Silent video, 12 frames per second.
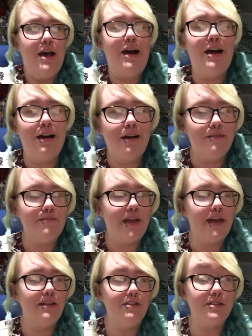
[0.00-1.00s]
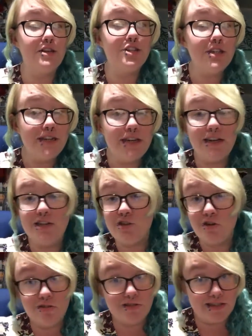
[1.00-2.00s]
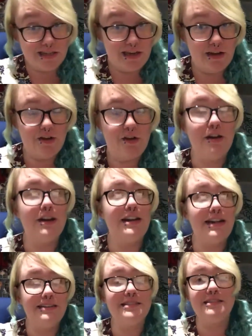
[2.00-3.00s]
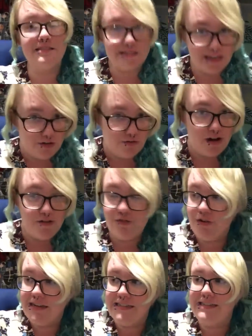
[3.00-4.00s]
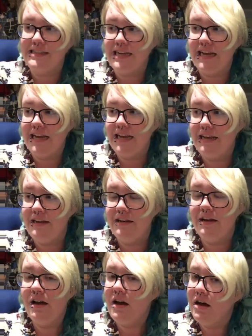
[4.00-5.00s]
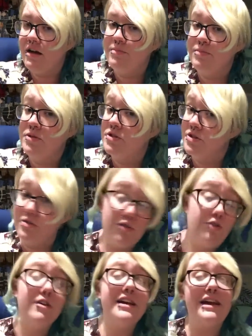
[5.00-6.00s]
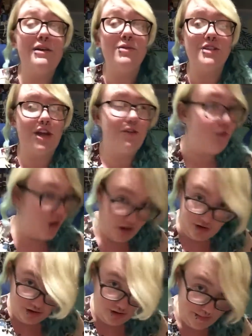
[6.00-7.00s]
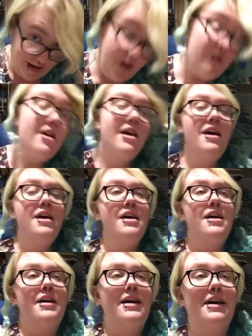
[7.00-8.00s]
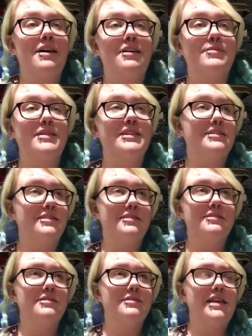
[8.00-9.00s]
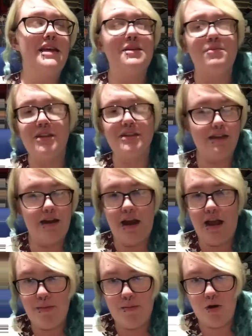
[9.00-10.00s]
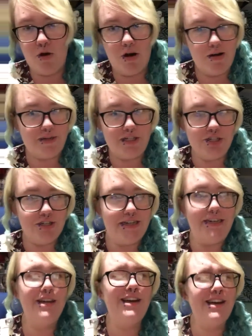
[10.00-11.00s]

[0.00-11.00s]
And there's actually an an Innocent Sin reference in Persona 3, which I forgot all about. It's taken place in an MMORPG.